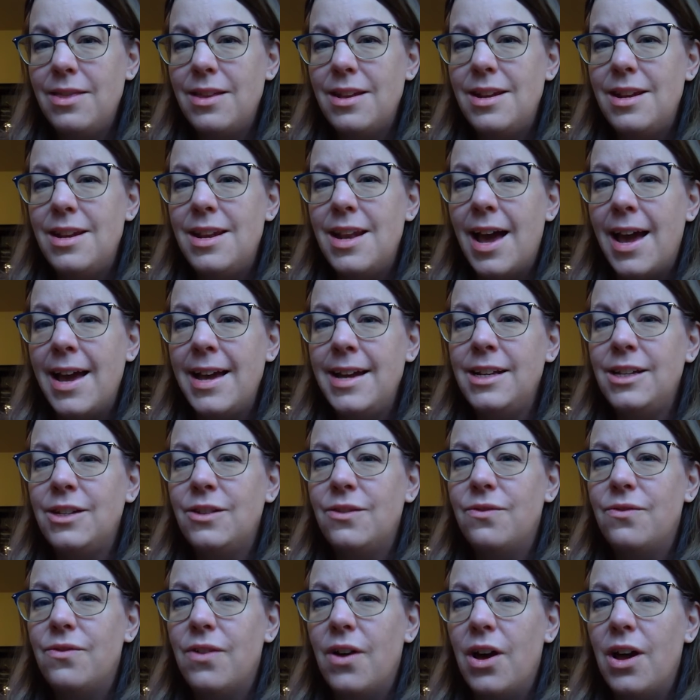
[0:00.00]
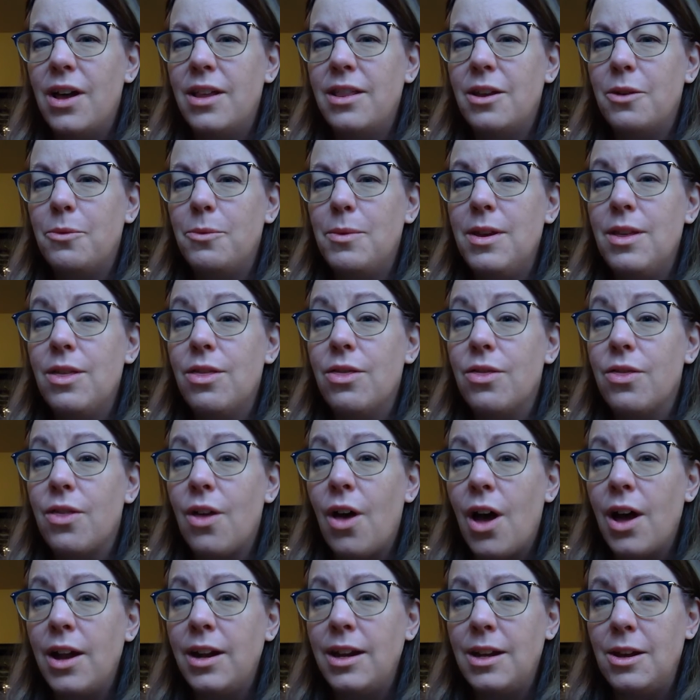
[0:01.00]
the nice fawn that we
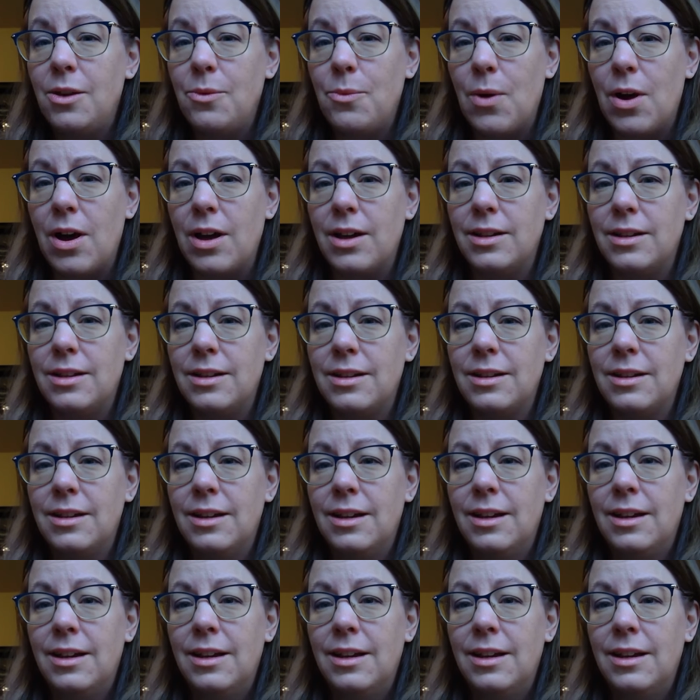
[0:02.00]
thought he was,